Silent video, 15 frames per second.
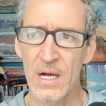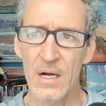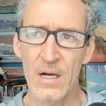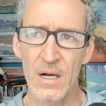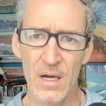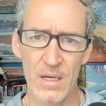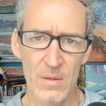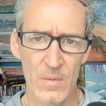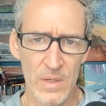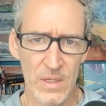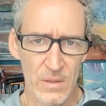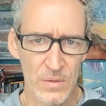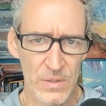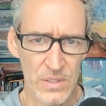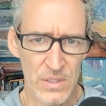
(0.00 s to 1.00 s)
oh, I don't want
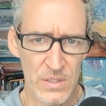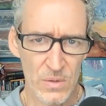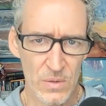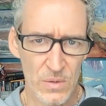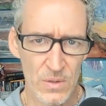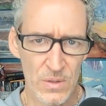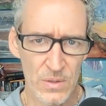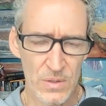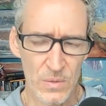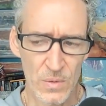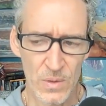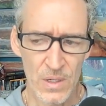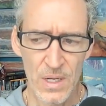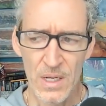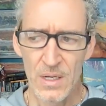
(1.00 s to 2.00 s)
to go to stores,
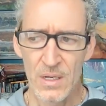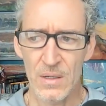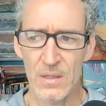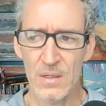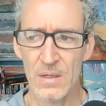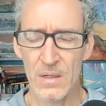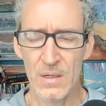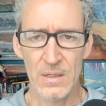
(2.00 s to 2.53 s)
or oh,